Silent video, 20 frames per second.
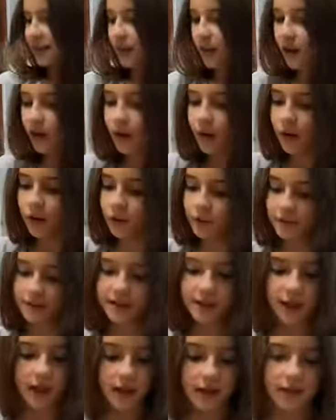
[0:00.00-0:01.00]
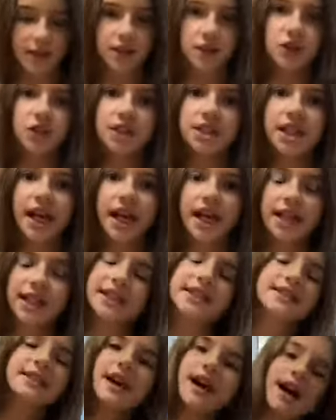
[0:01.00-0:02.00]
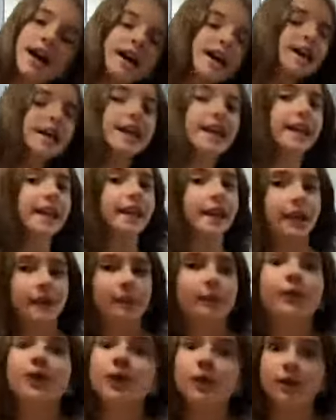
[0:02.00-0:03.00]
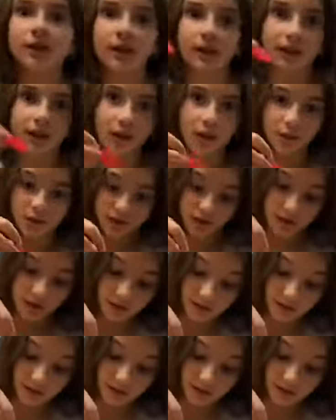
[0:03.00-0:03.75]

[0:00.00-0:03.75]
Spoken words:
Oh, it's let's just say he's eating food in the ocean.